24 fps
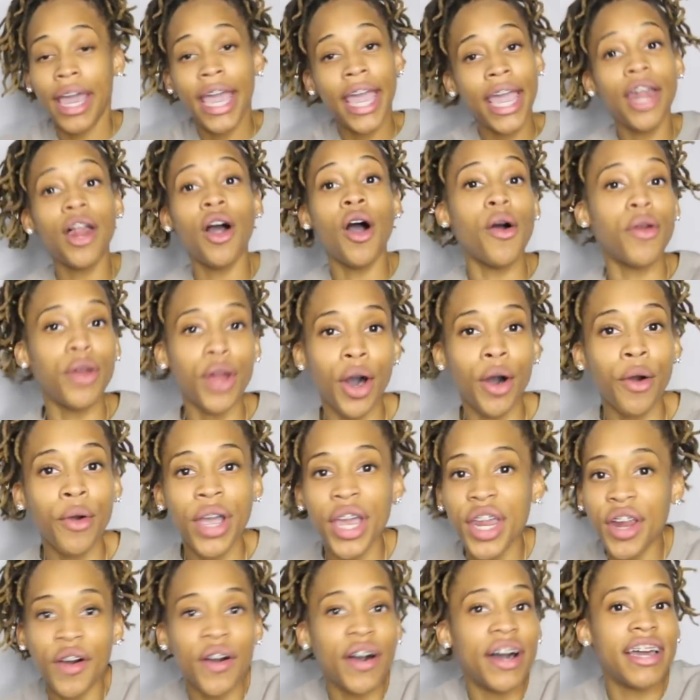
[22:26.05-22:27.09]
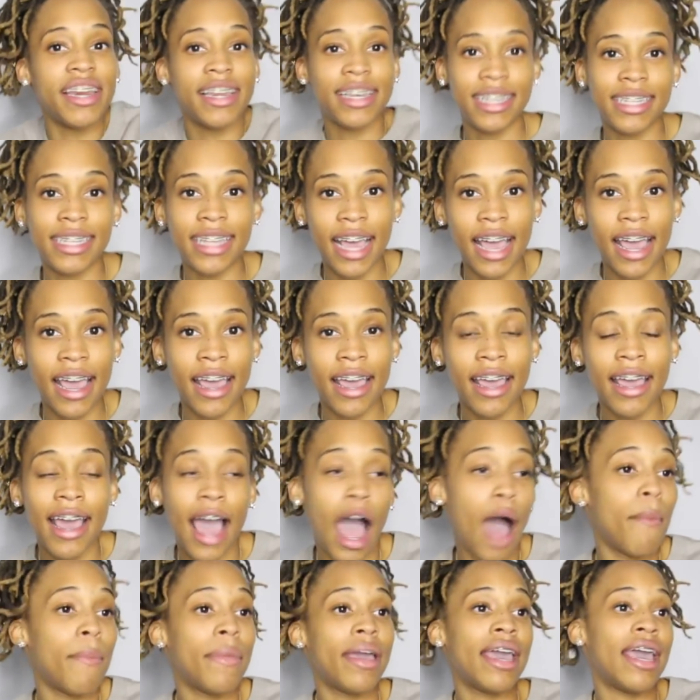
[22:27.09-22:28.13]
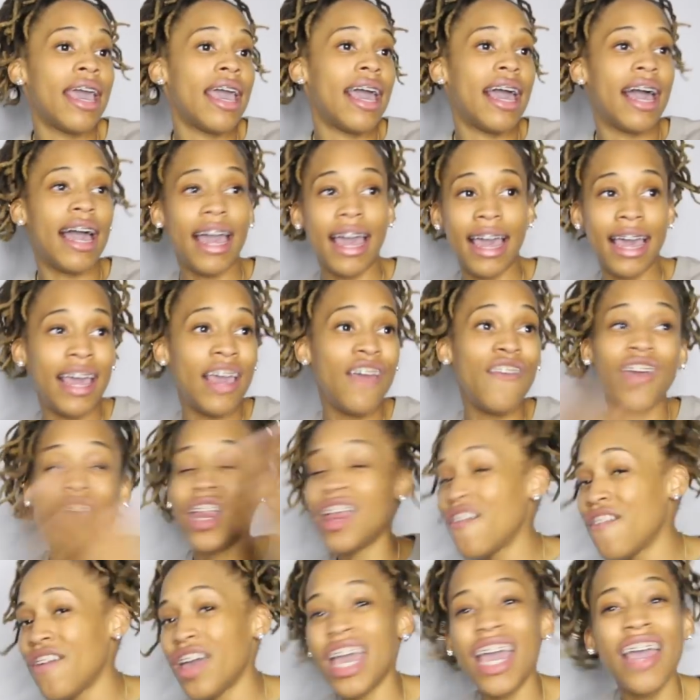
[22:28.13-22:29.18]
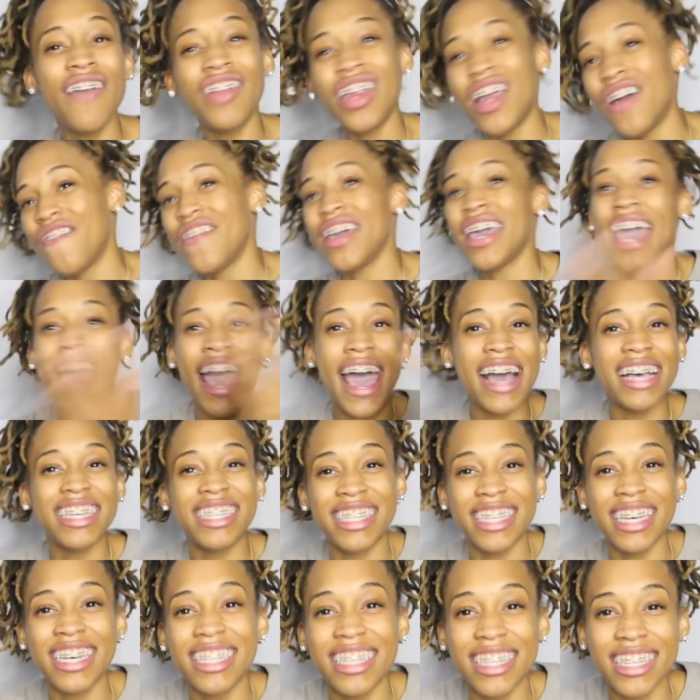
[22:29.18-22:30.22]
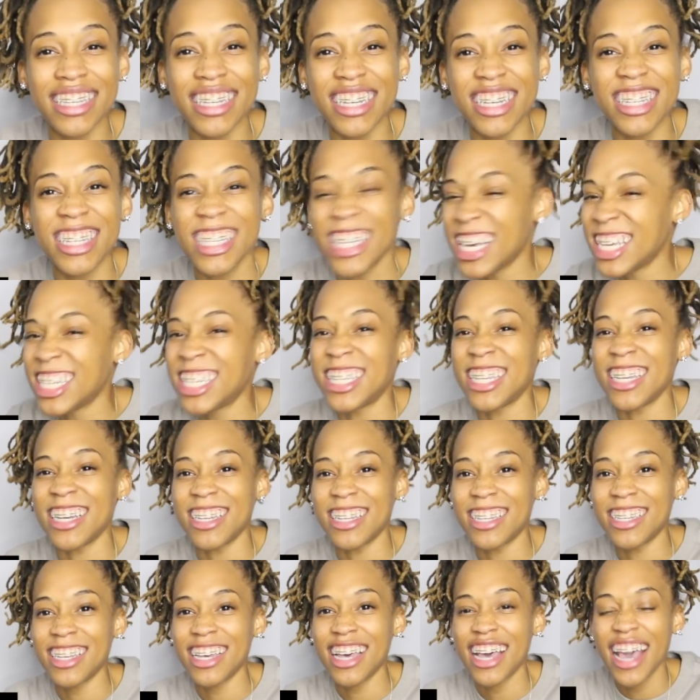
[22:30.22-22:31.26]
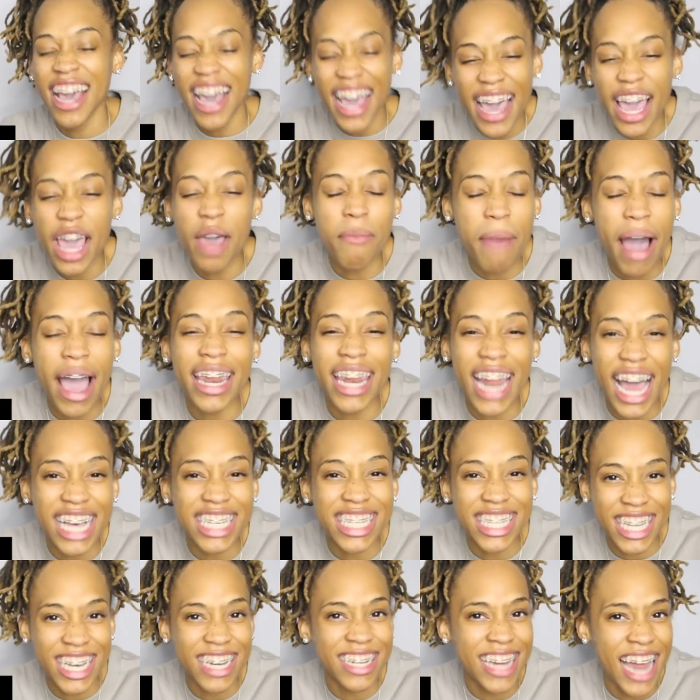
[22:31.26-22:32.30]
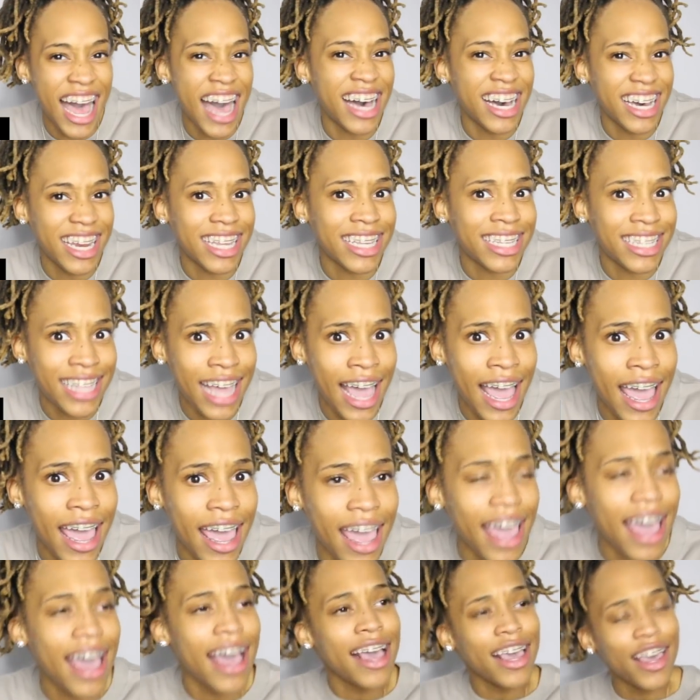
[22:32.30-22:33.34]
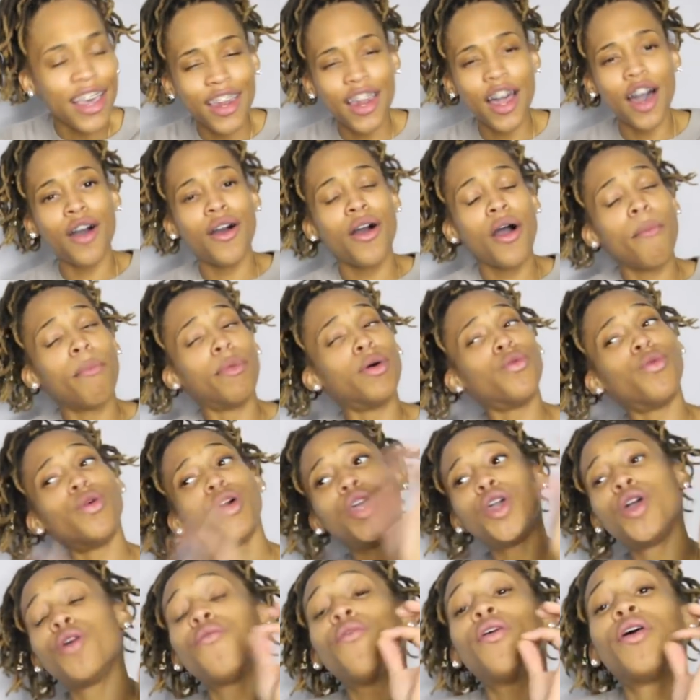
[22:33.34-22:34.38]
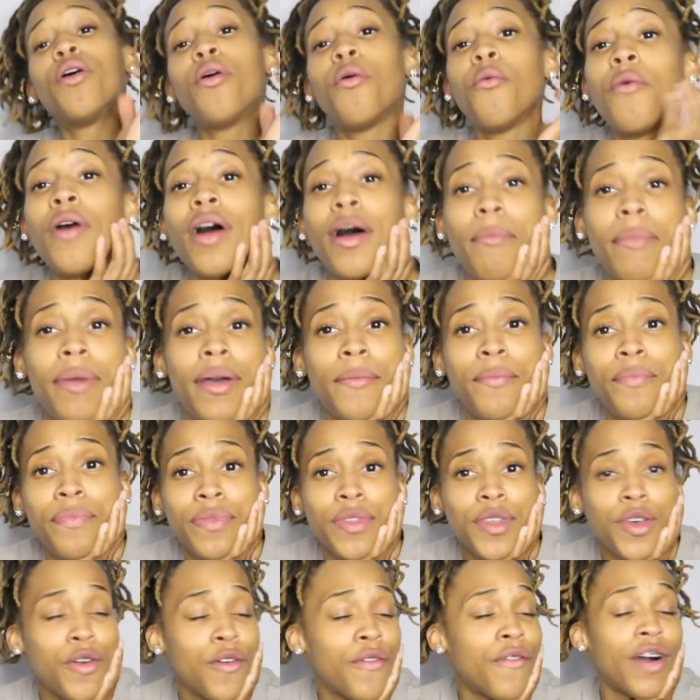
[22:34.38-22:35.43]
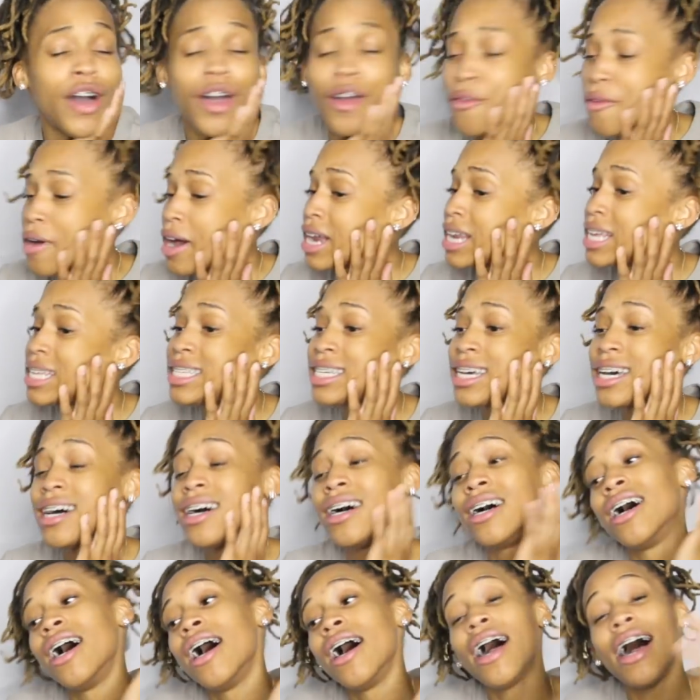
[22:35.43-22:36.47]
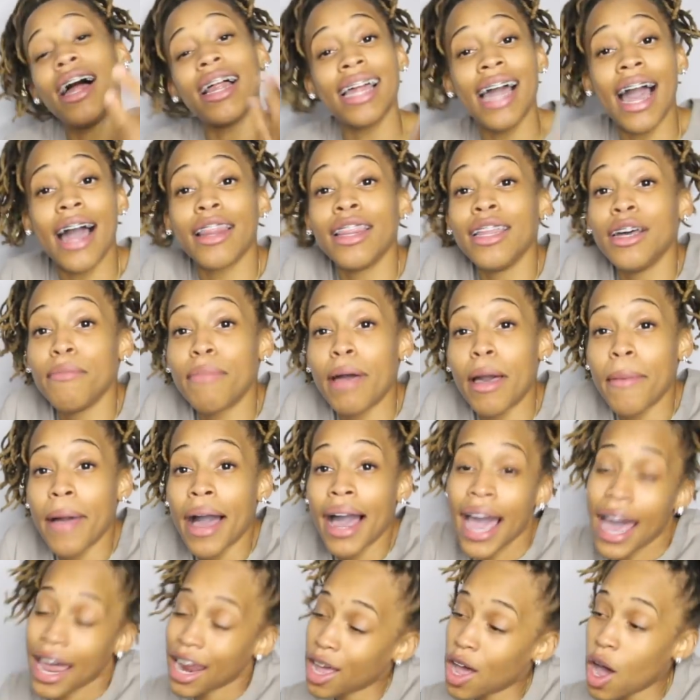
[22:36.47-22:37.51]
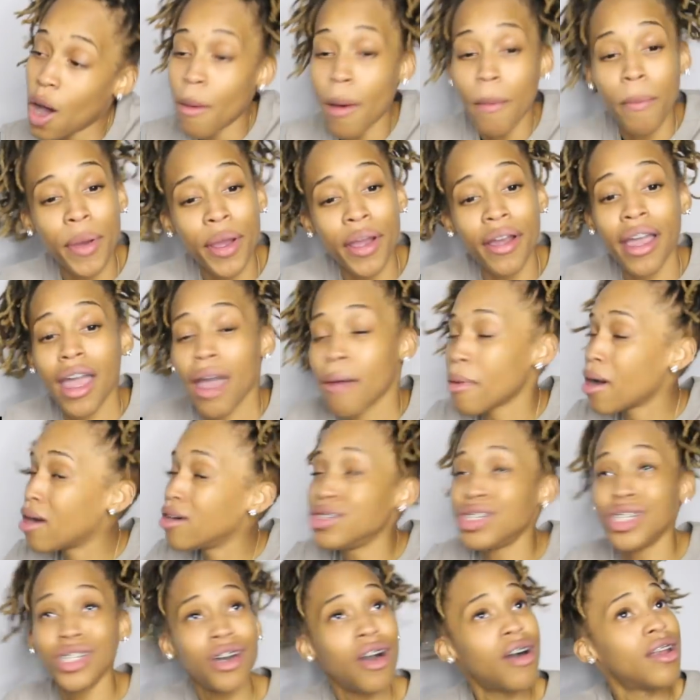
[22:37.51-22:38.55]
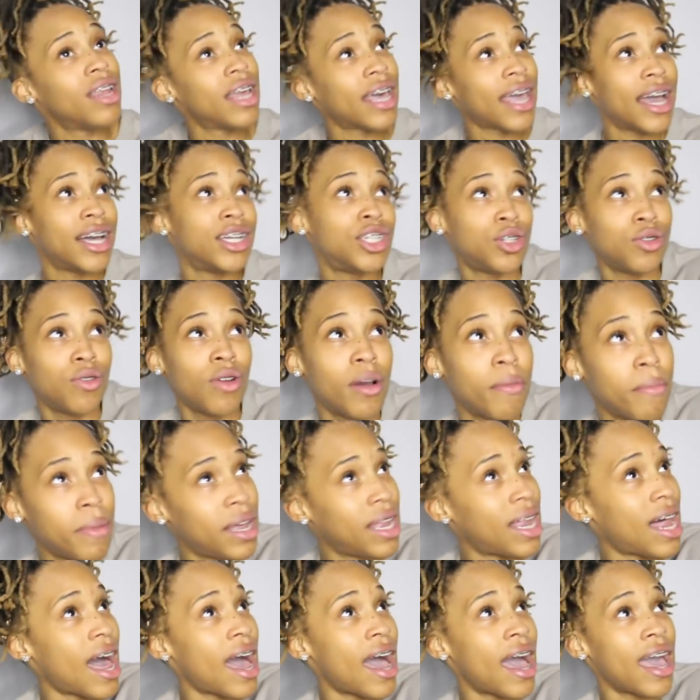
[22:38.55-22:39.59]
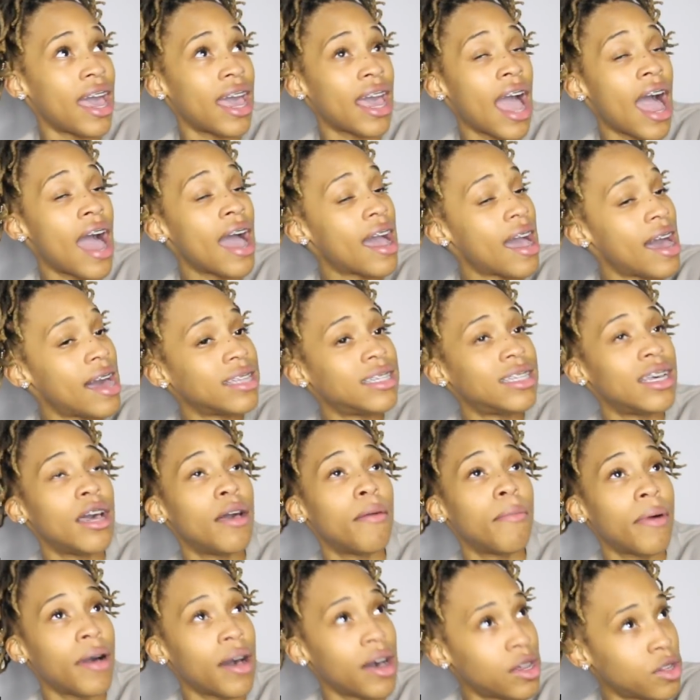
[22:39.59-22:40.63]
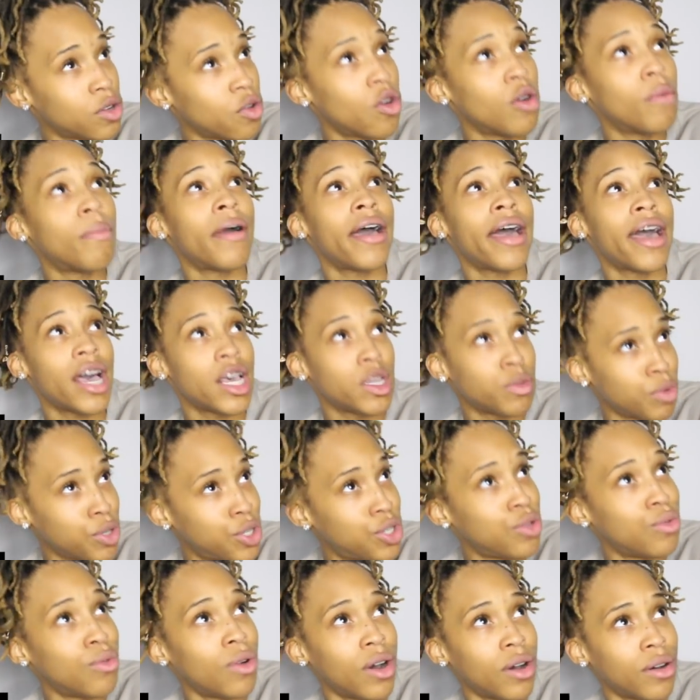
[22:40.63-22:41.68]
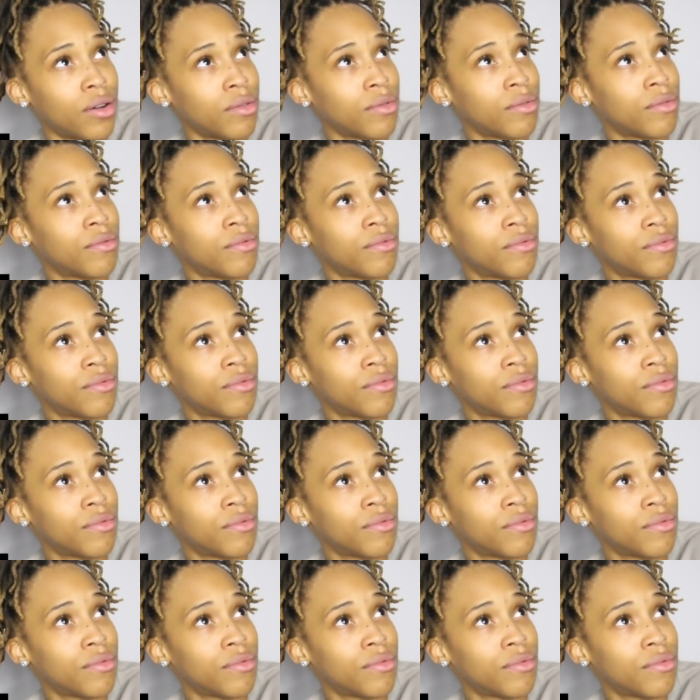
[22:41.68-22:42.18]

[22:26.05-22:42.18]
He don't know, he don't understand. I mean, even if, even if he had sisters, sisters he might not still not understand, you know? But when you with a woman, you fuck around and tell her, oh, little baby, I gotta go, my period came on. She gonna look at you and be like, I got tampons or pads, what you on?